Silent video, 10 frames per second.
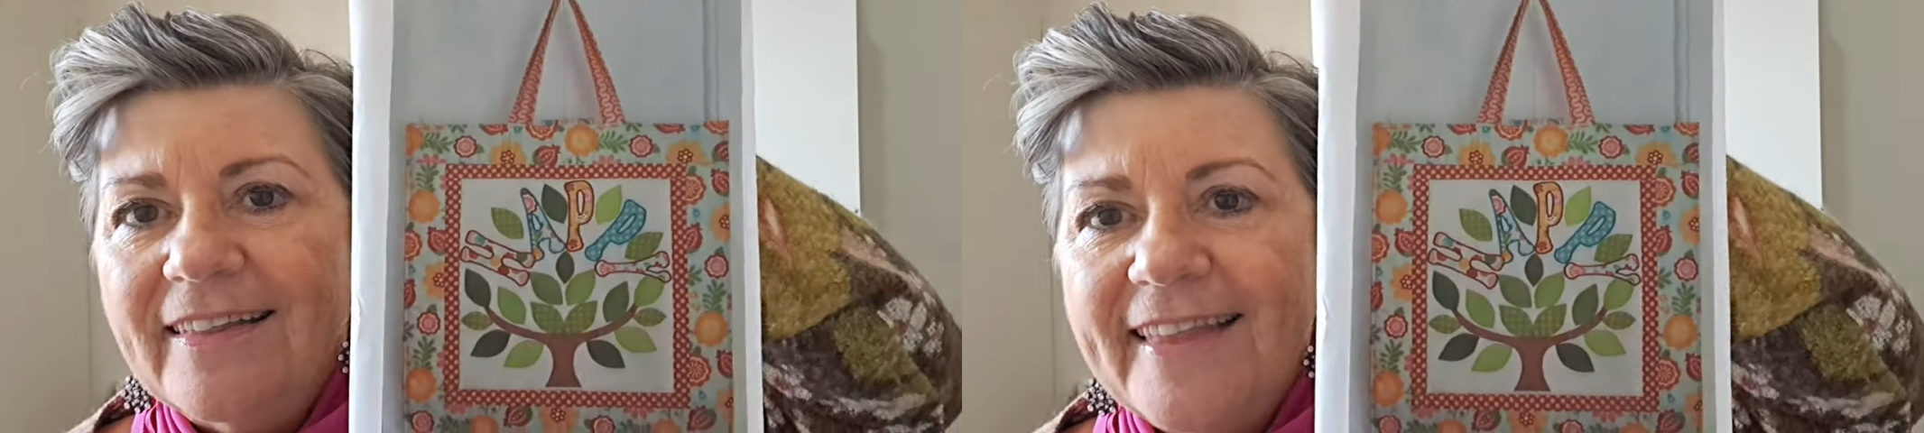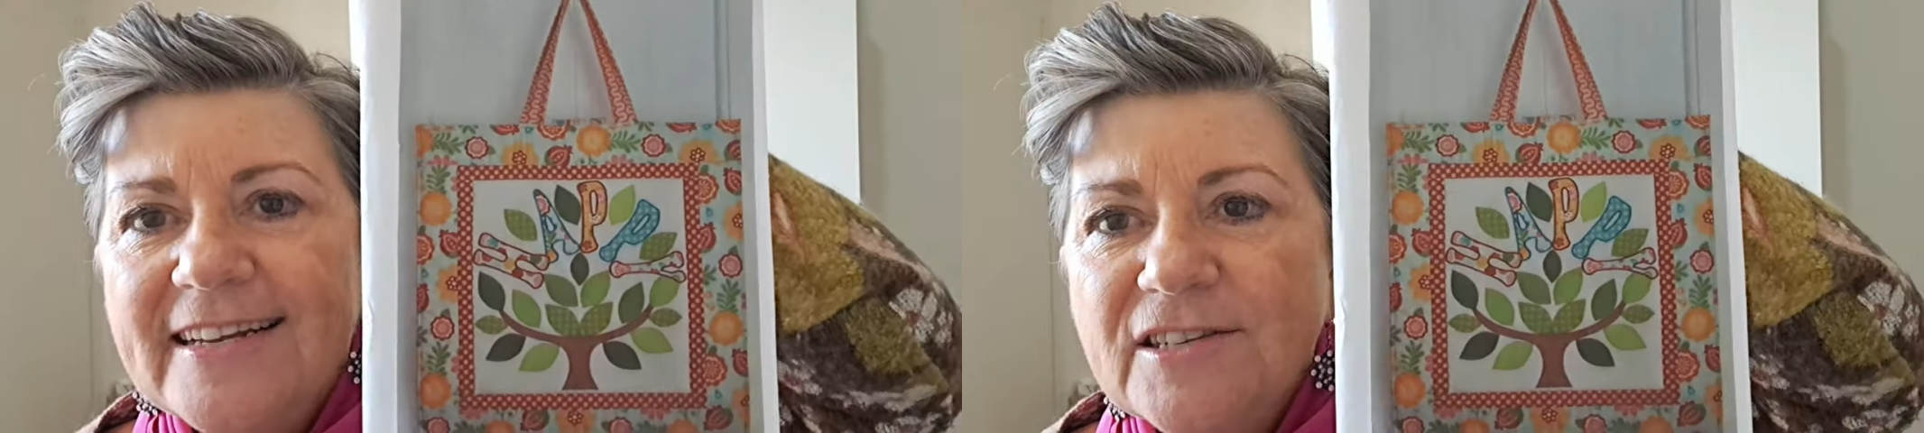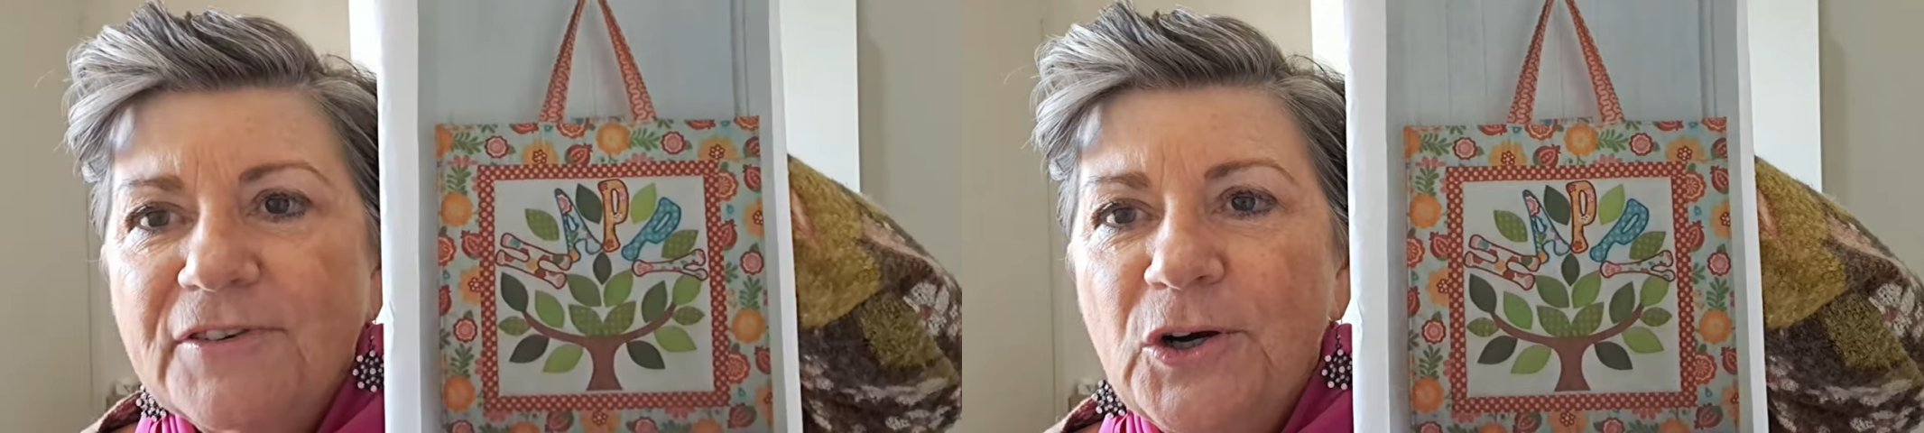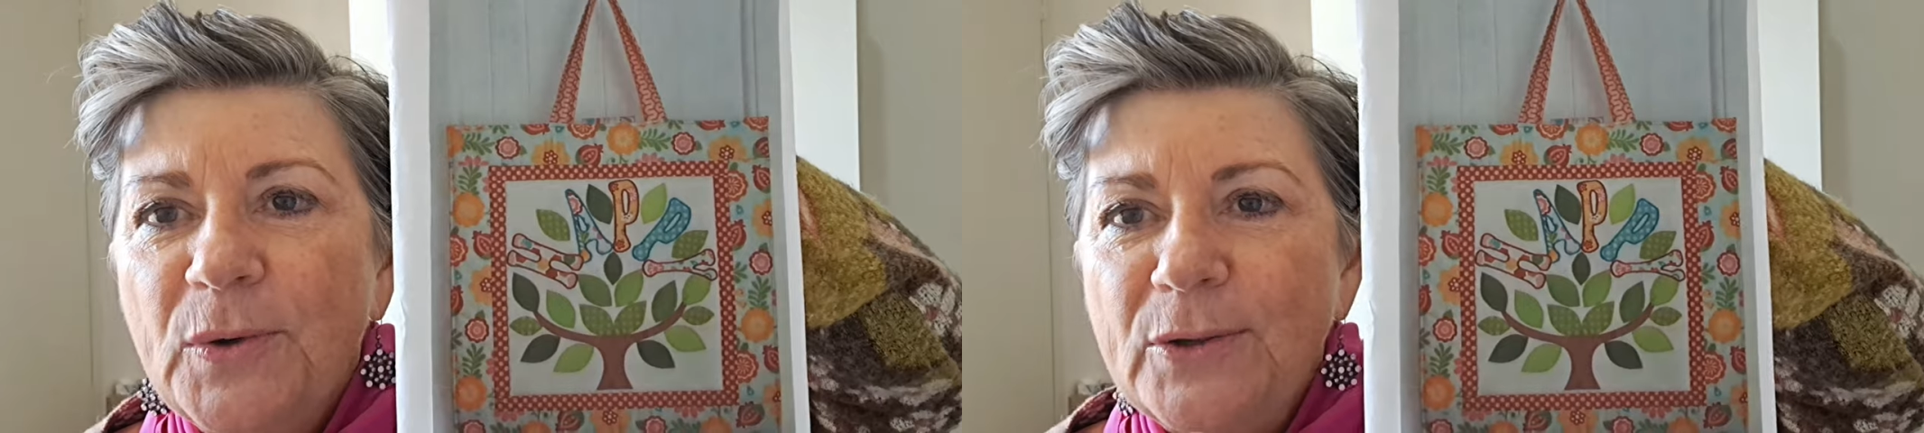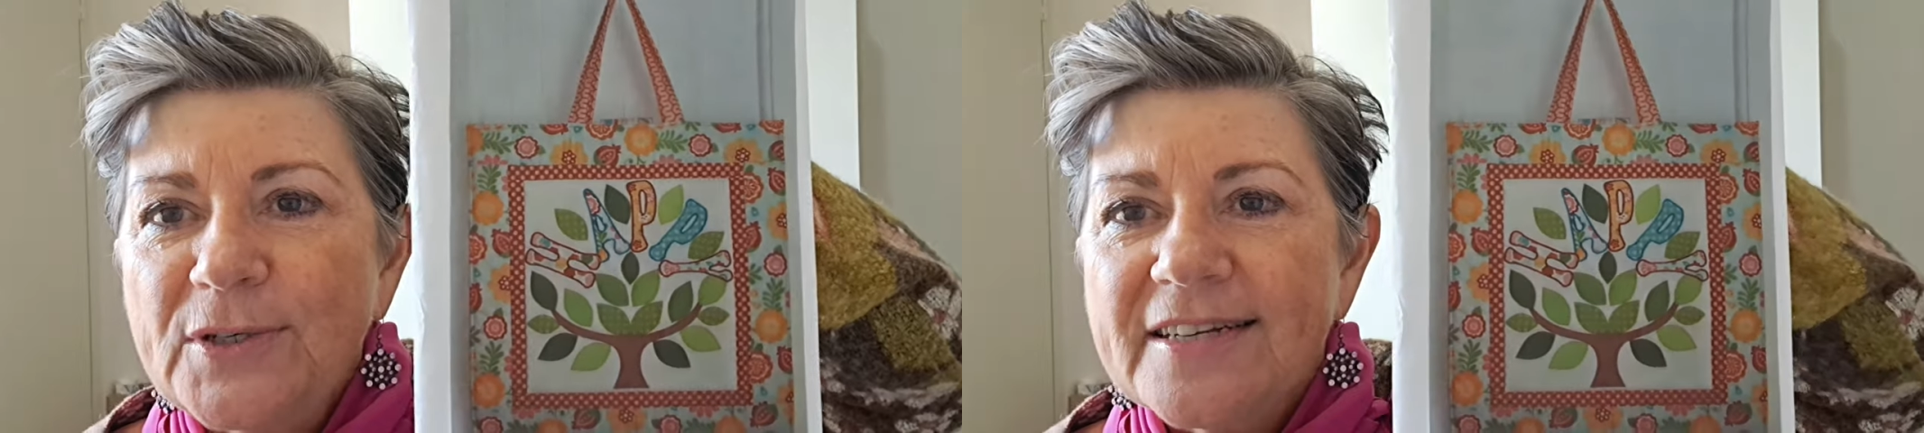that's for
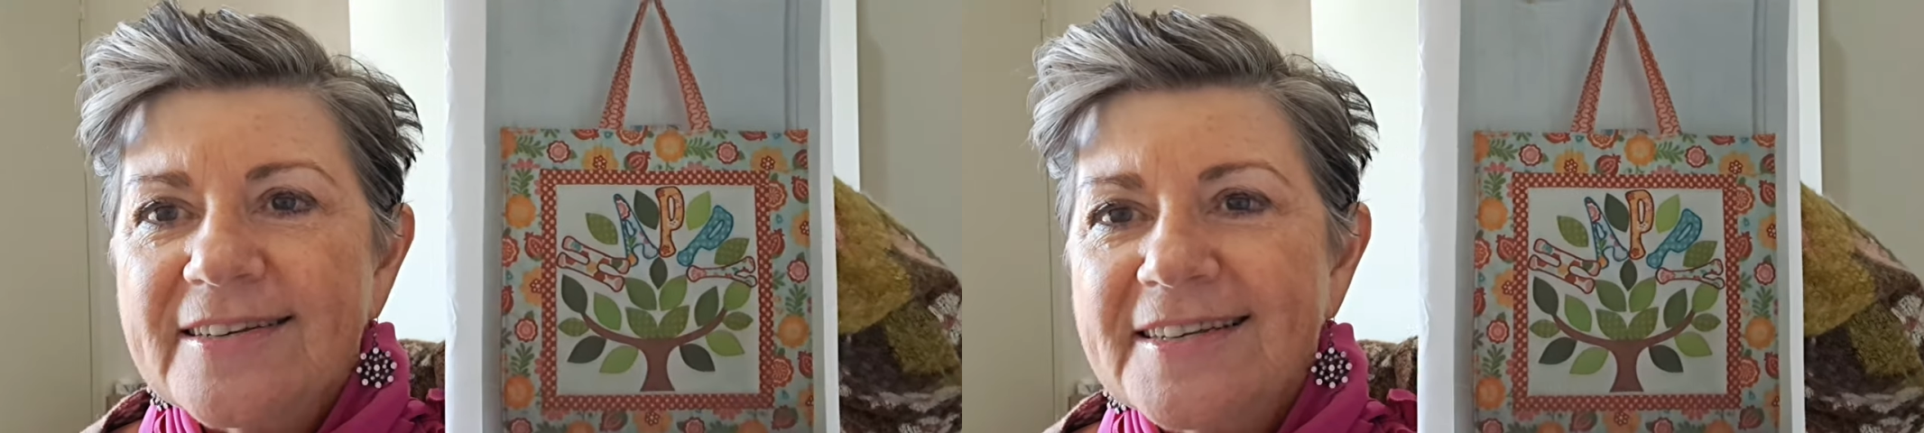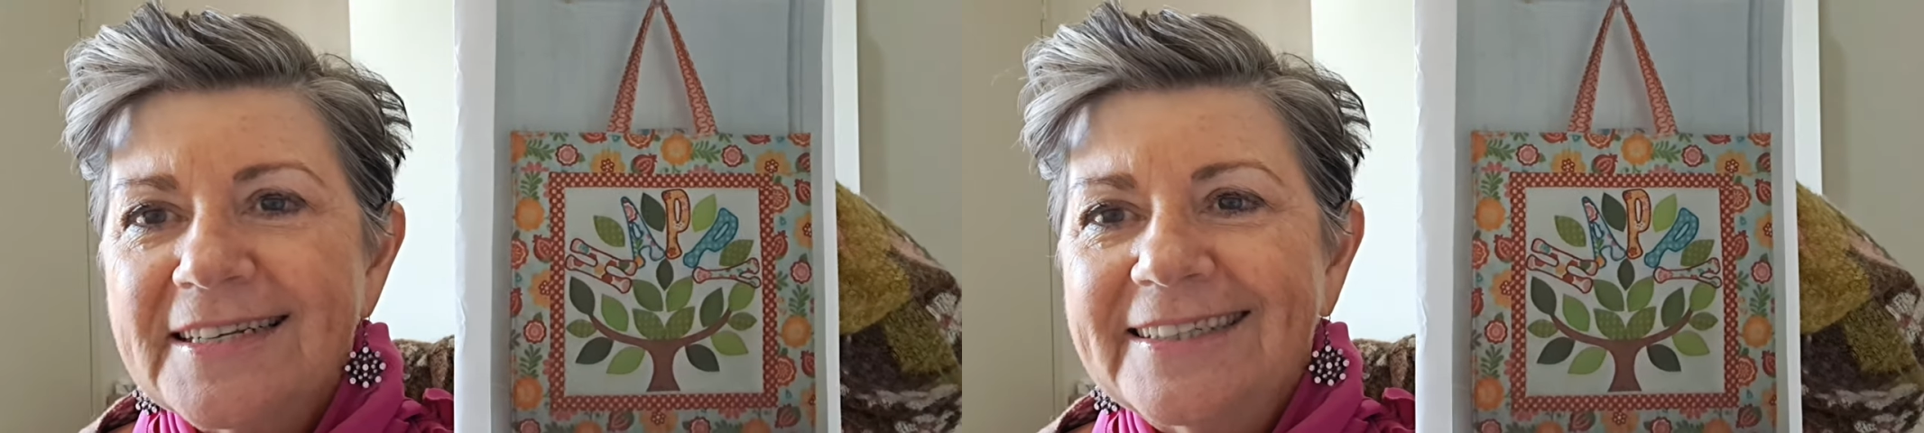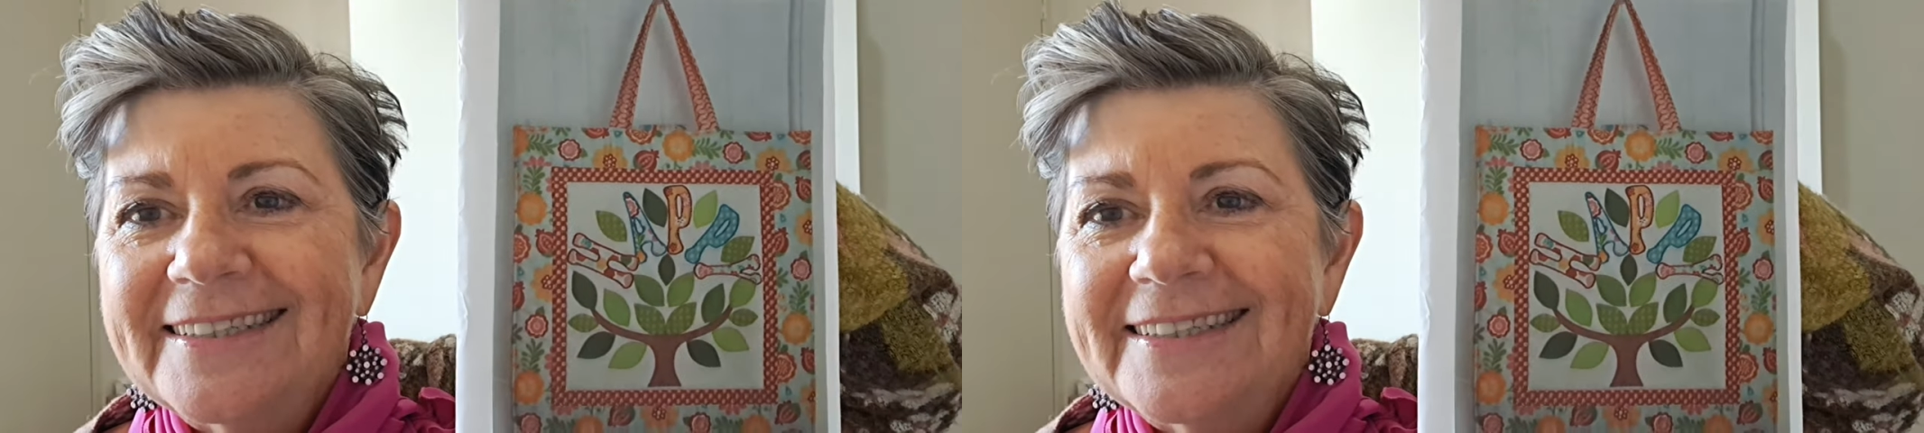quilters.